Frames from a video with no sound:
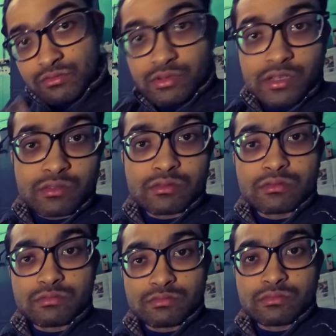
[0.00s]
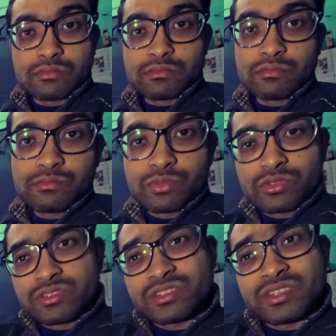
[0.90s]
try to
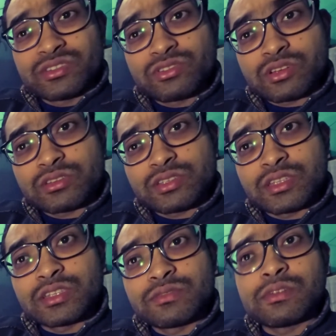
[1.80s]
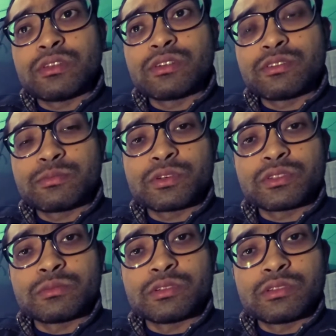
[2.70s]
put screenshots in this video if
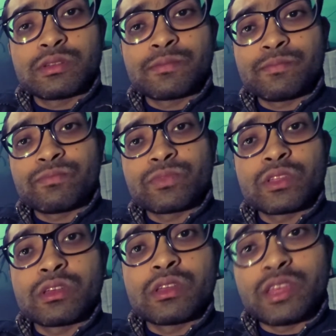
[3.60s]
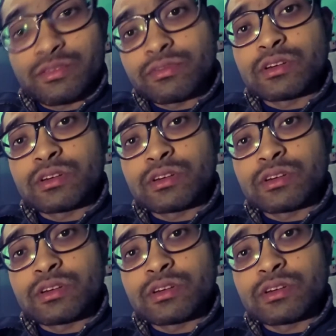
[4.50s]
possible. If